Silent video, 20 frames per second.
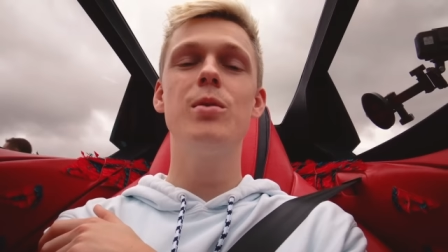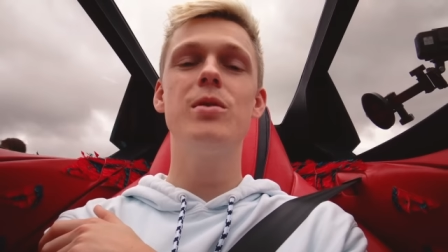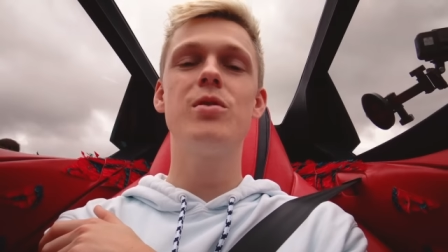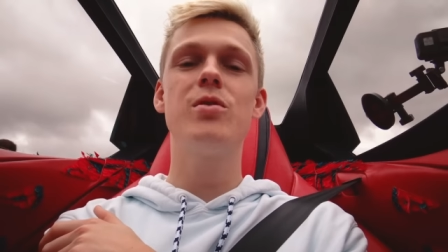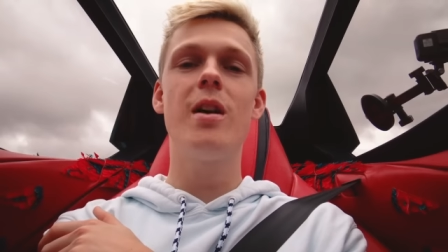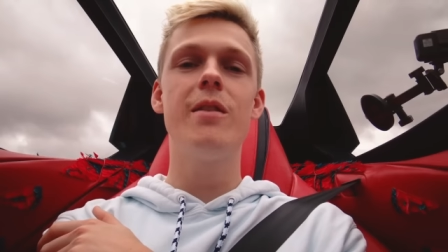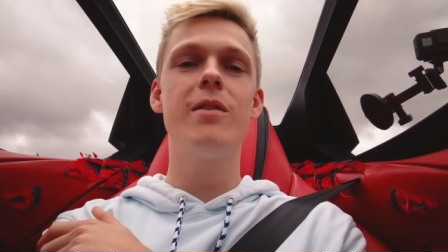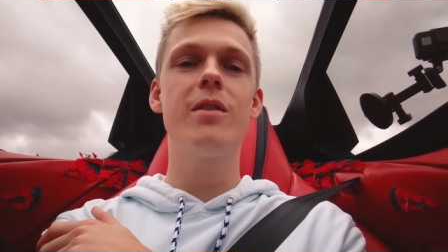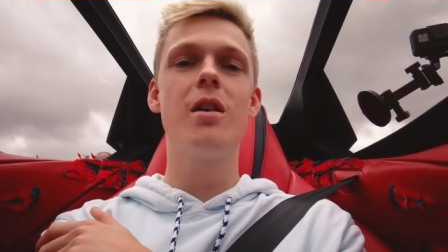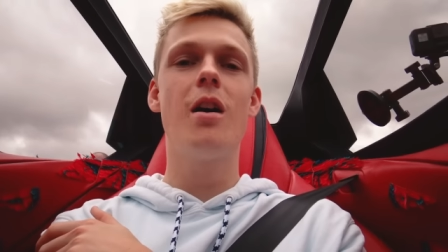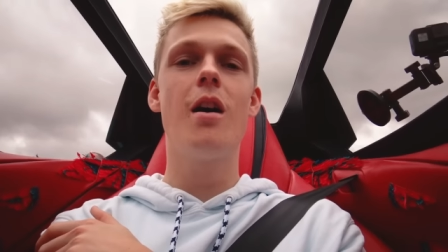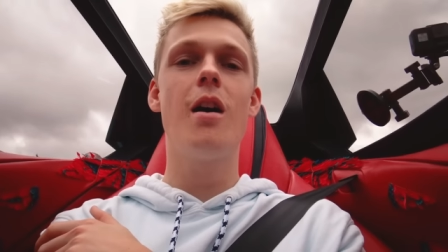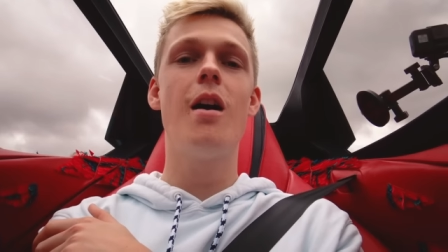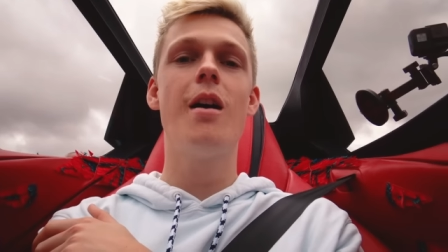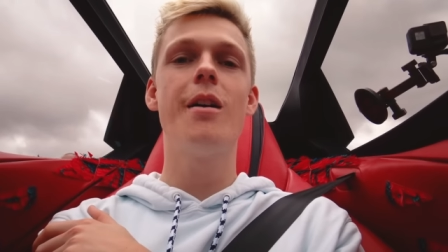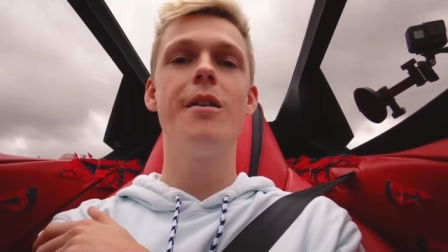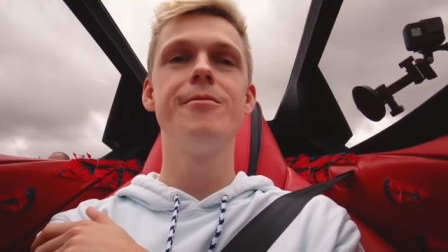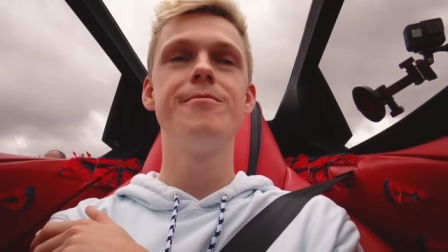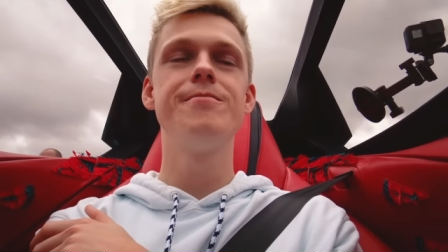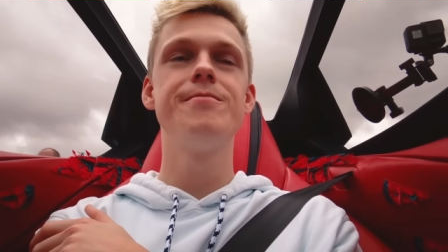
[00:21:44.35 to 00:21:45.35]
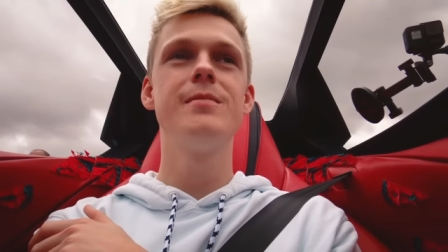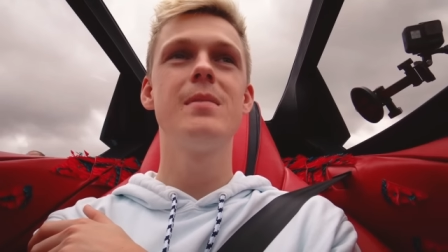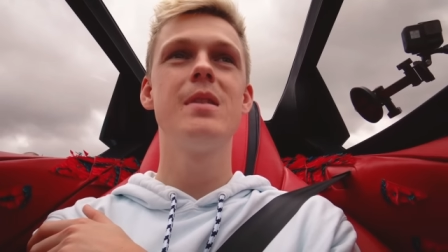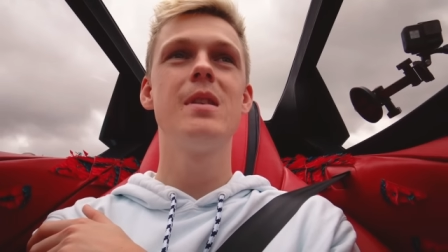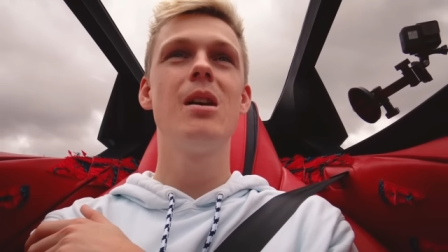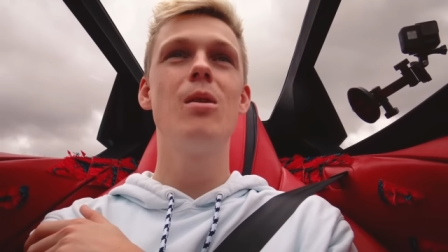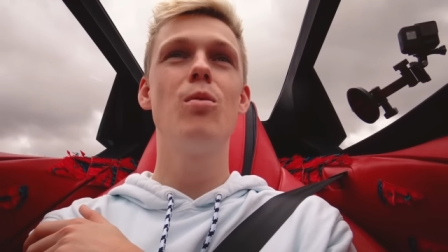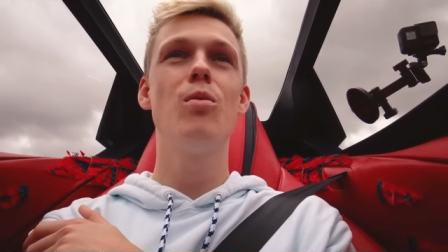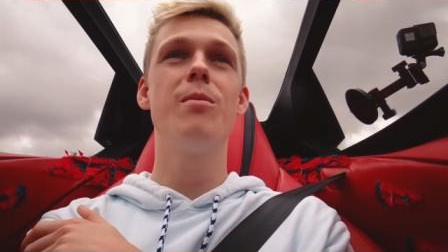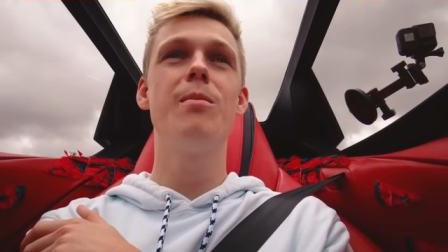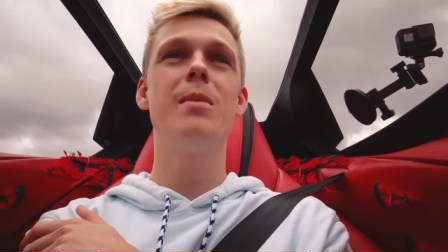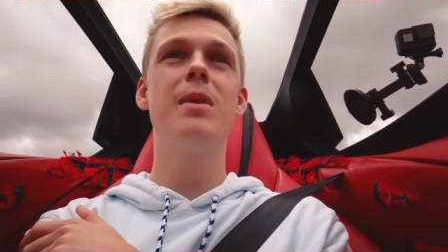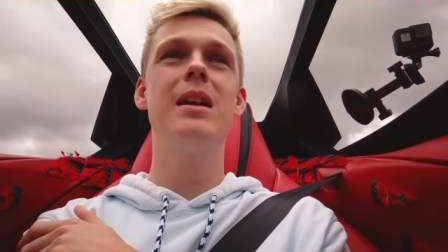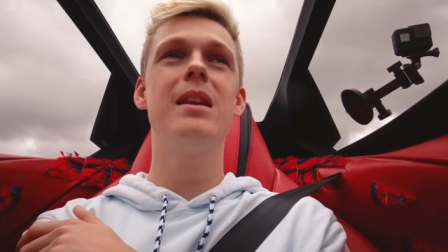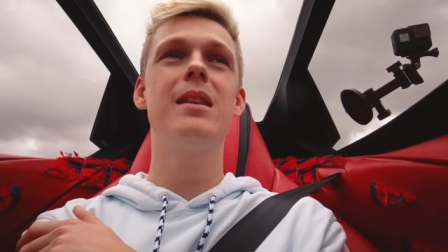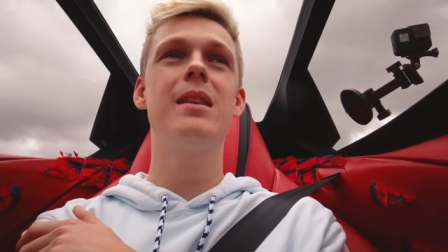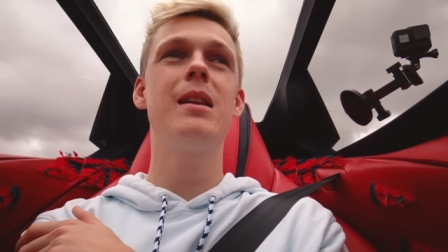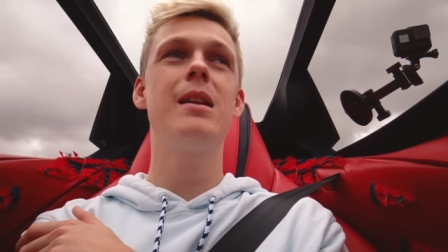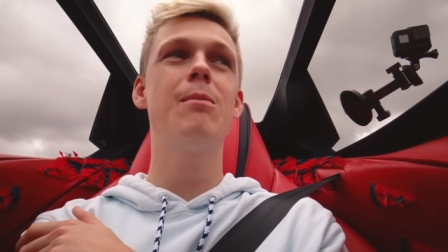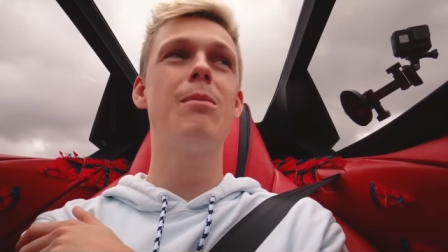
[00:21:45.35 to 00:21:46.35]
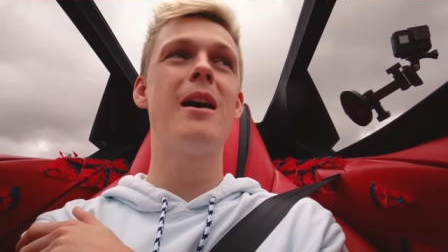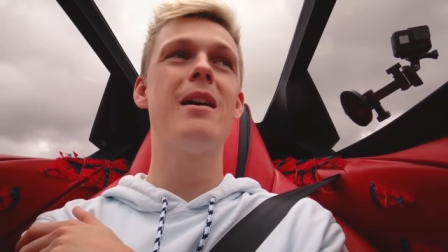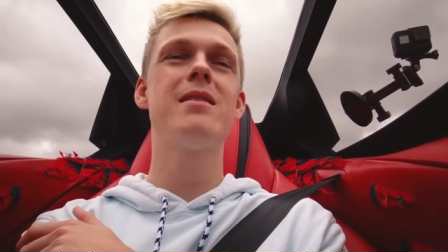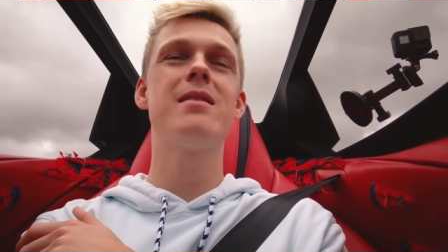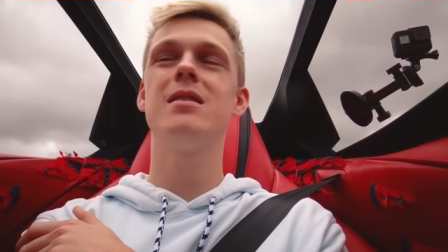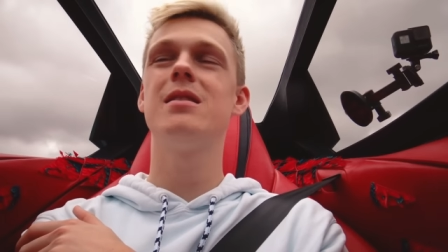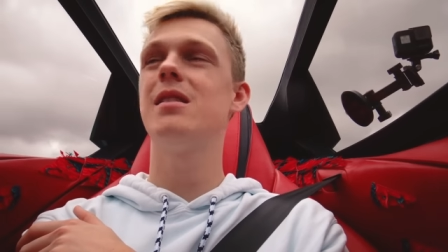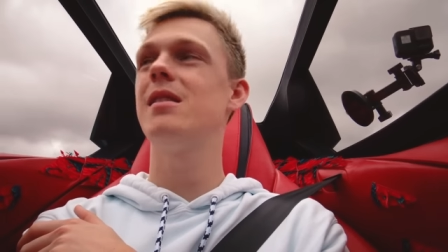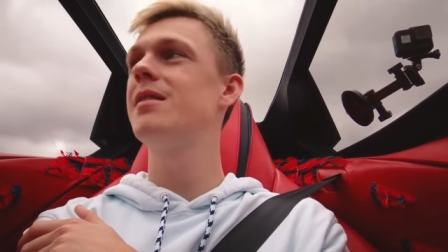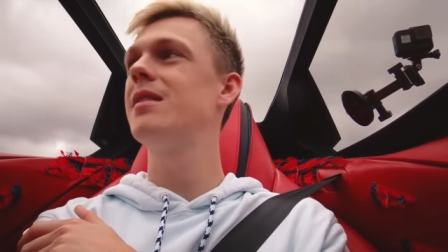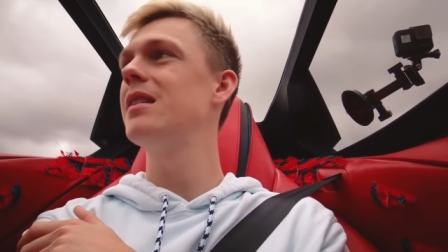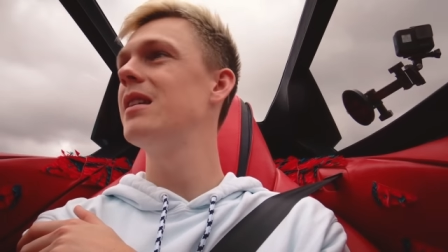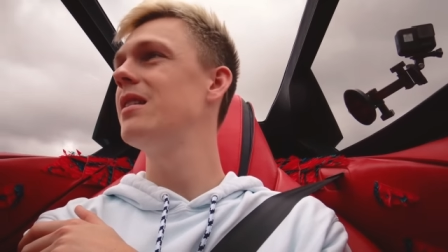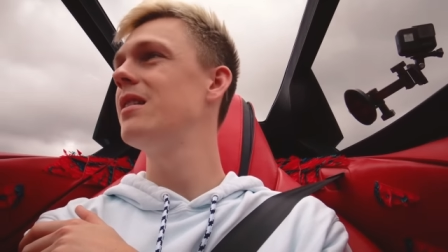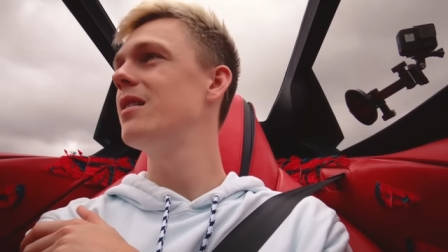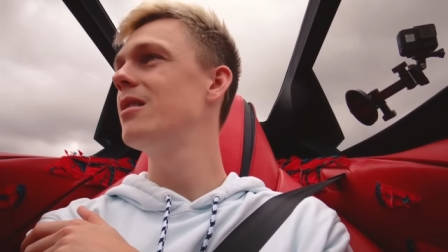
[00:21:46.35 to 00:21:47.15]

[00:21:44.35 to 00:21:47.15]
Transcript: would drive a car with me in the passenger seat.